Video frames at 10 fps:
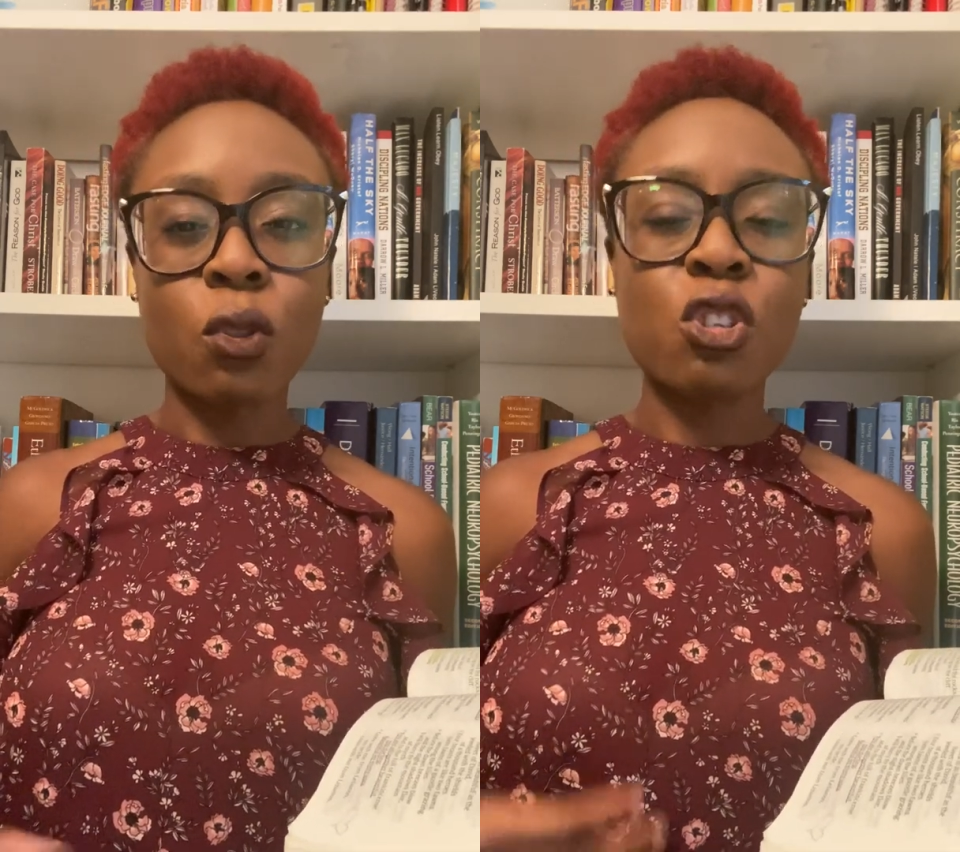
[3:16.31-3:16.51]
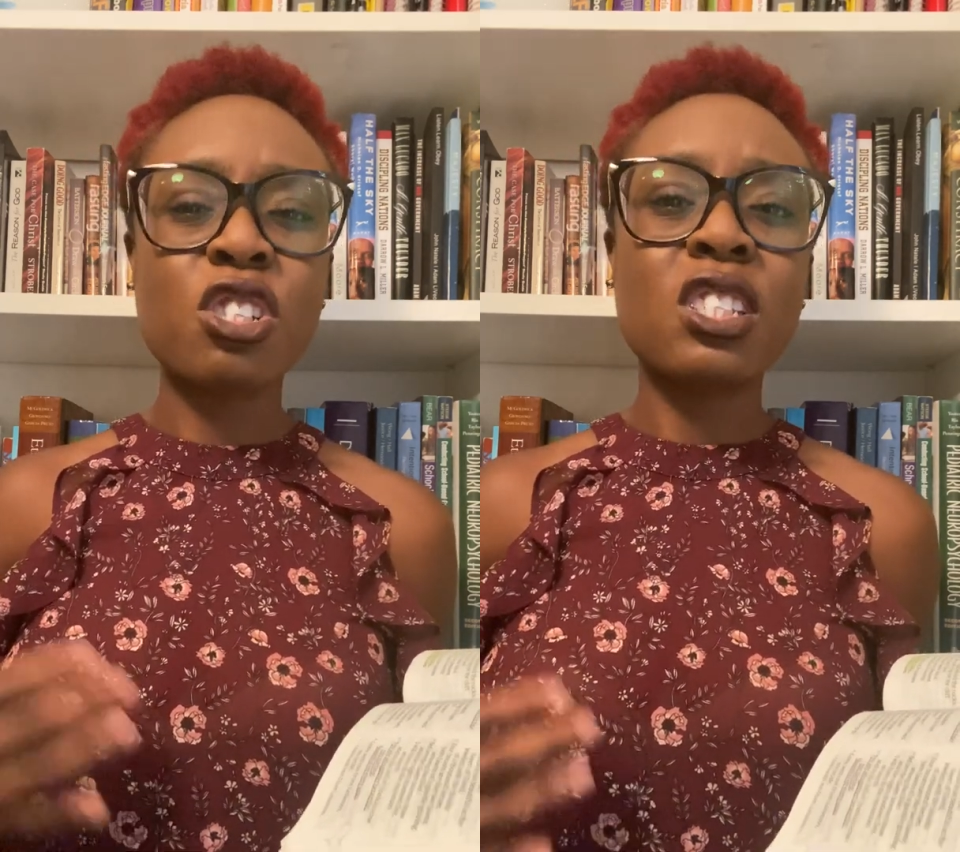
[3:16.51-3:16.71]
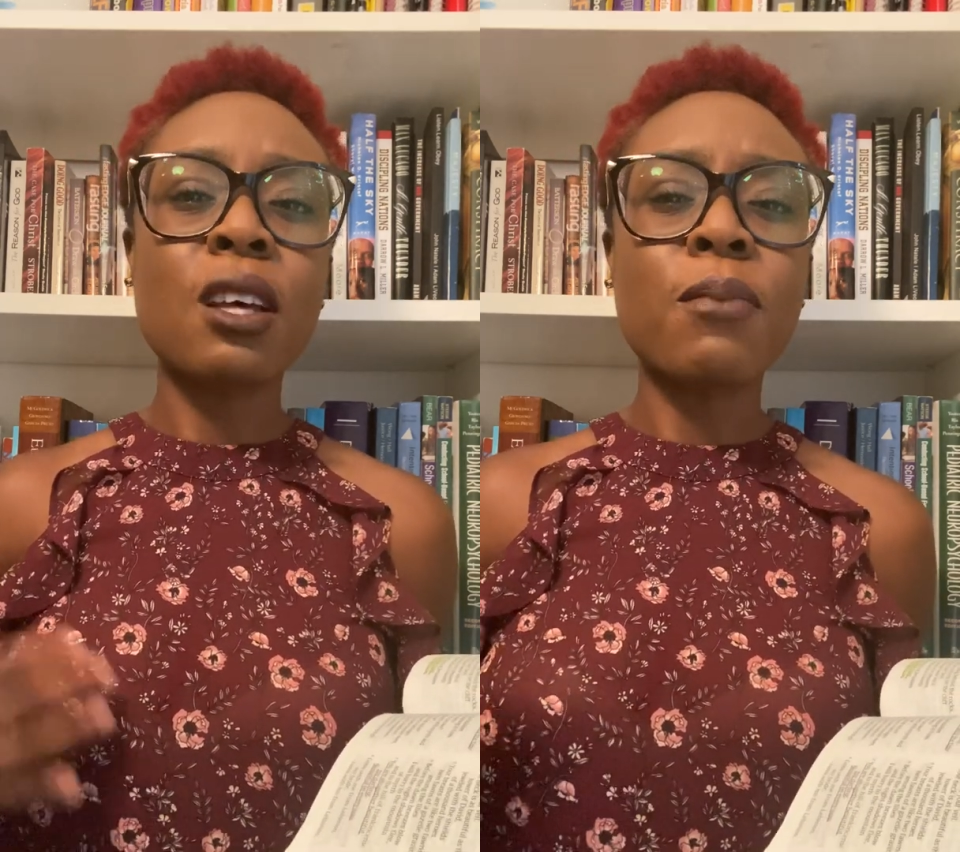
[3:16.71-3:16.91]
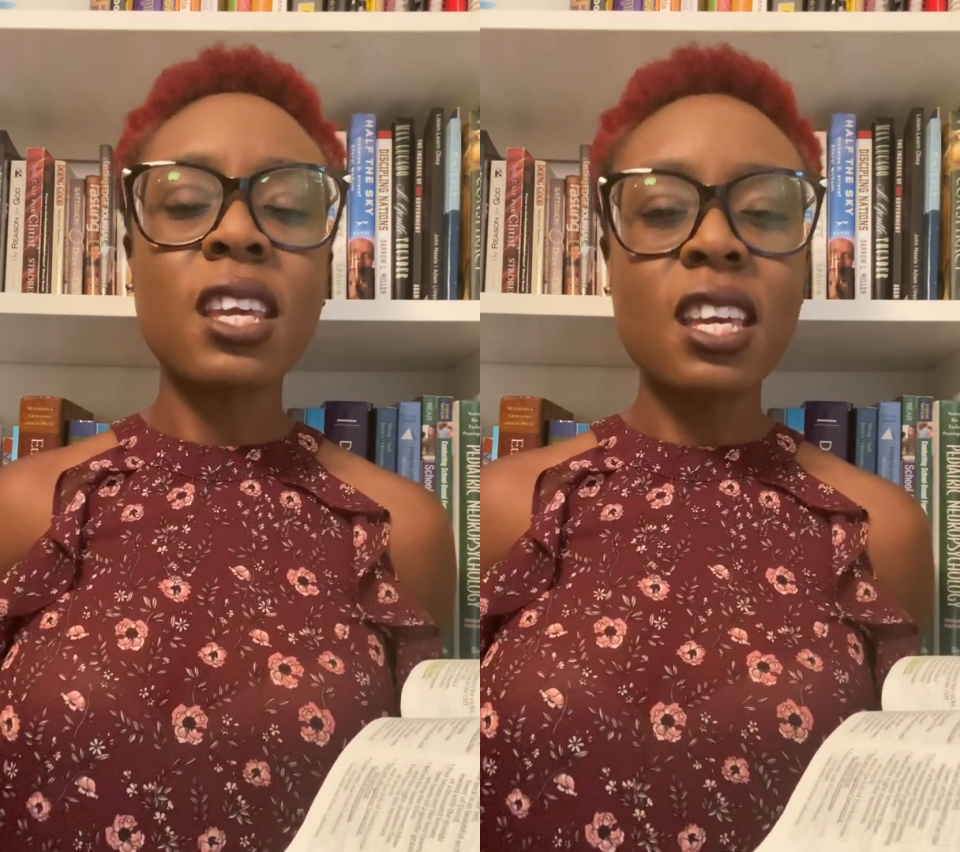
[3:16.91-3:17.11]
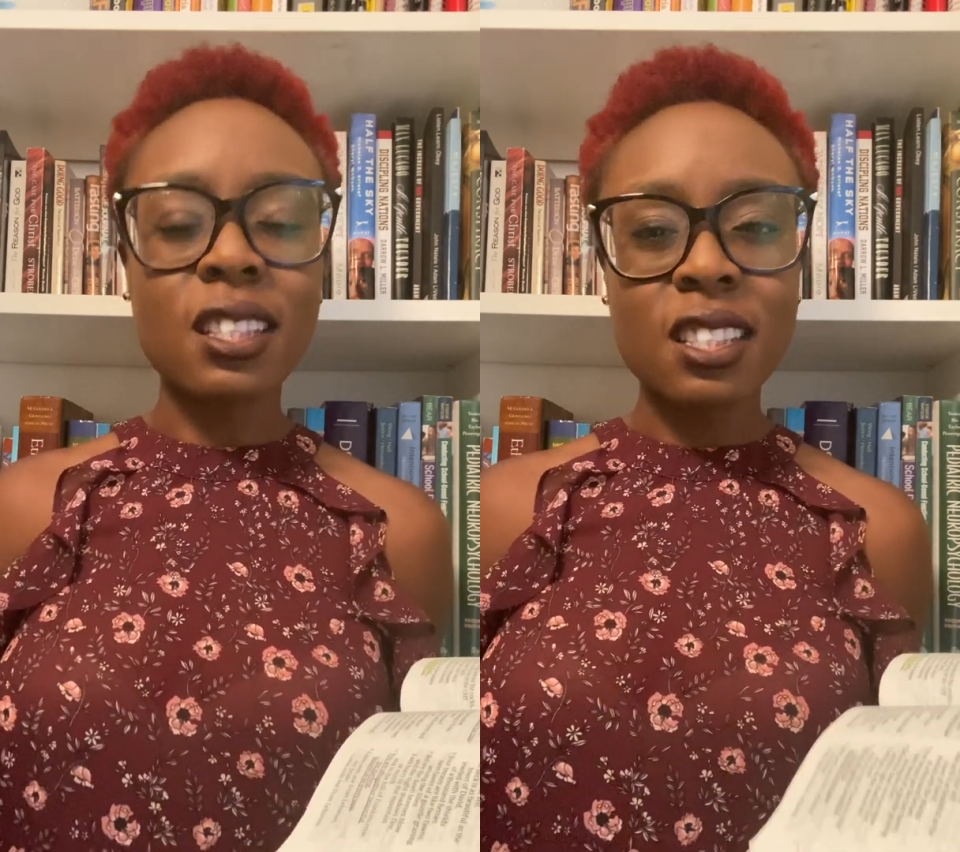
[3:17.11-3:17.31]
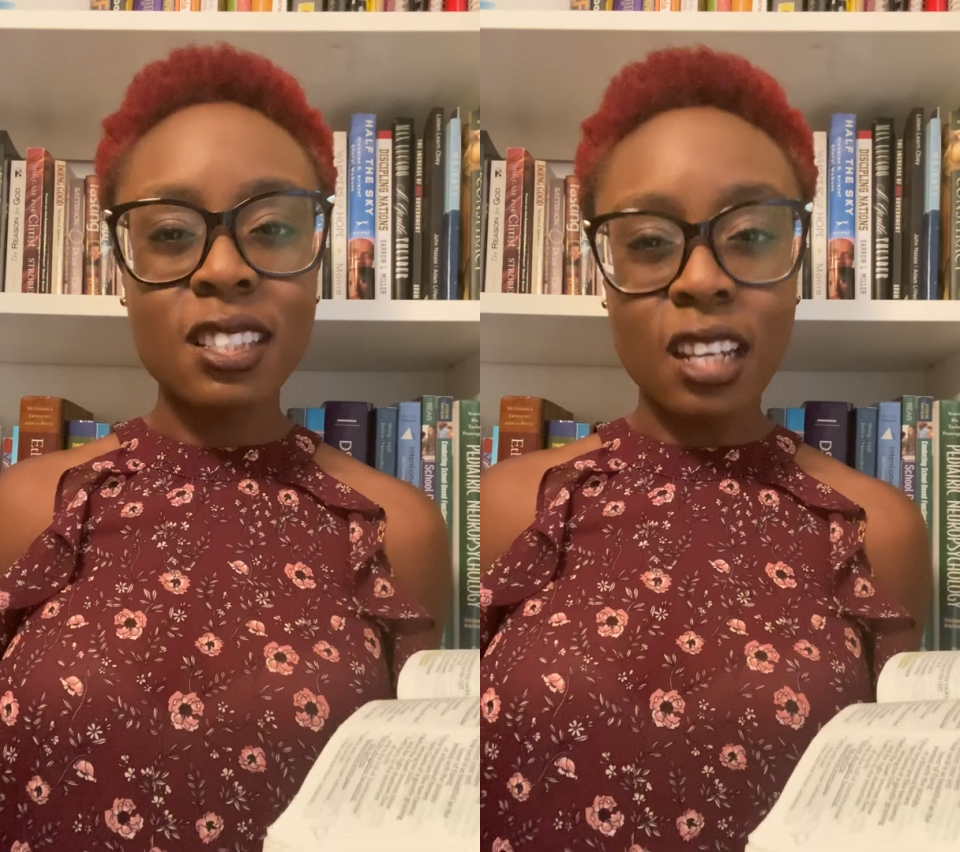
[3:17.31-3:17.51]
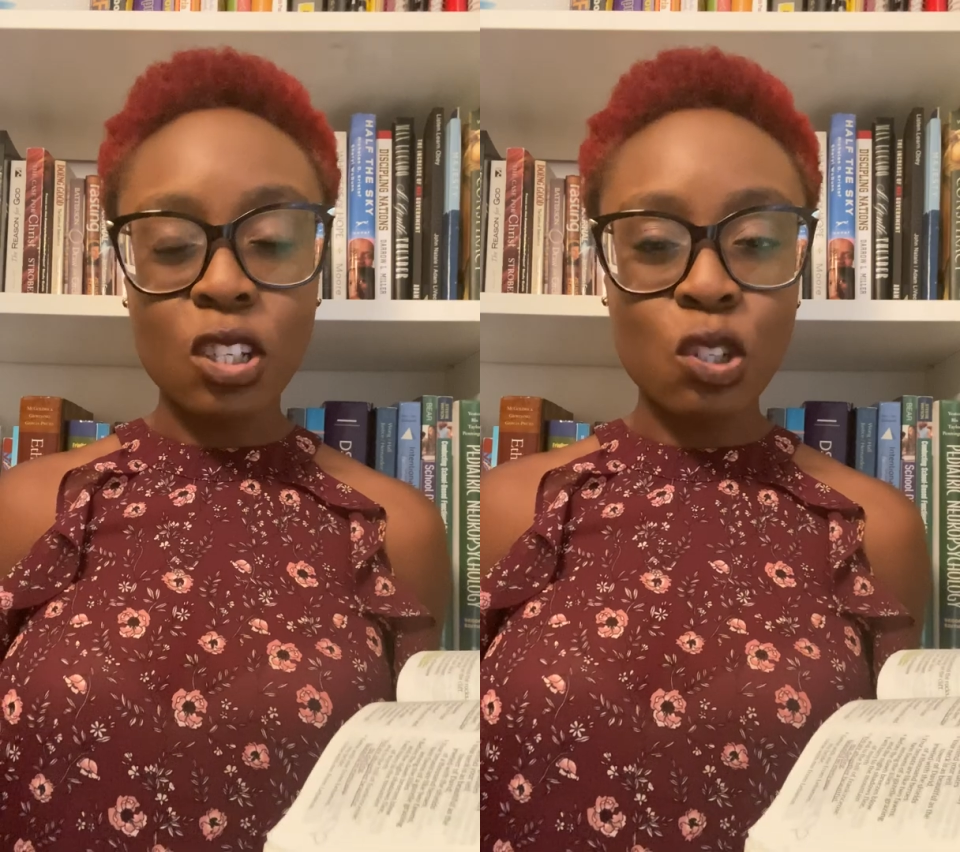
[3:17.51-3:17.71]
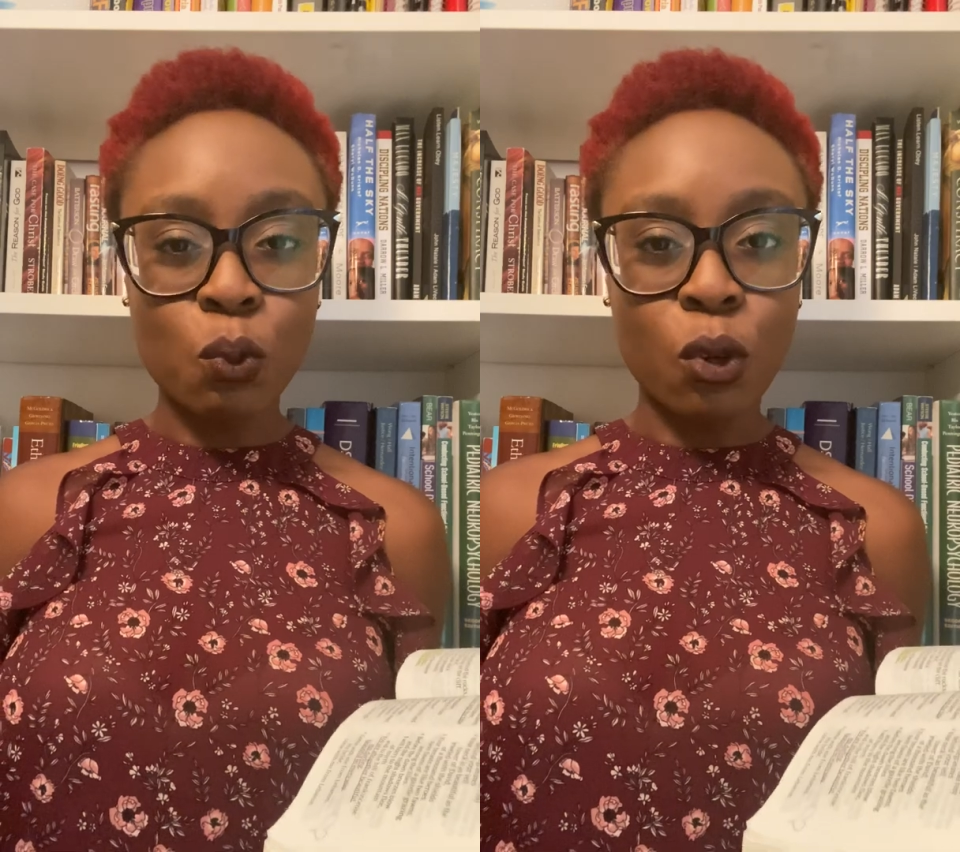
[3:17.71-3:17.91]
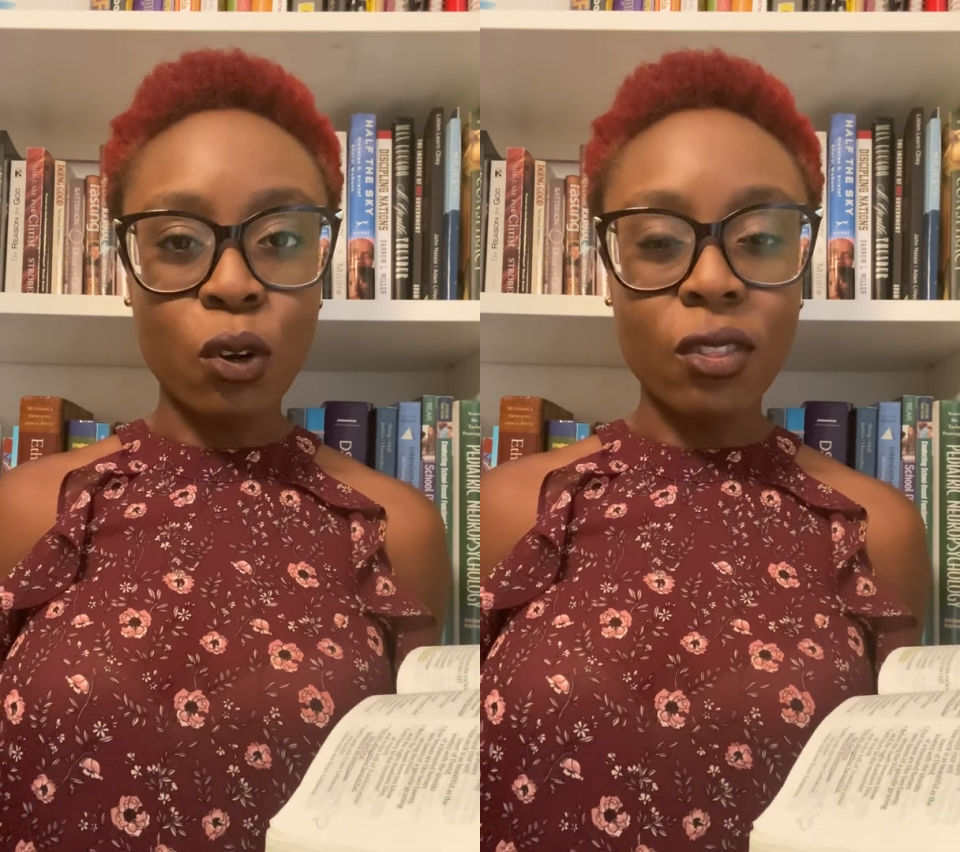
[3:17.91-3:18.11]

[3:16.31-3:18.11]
There's just something instinctual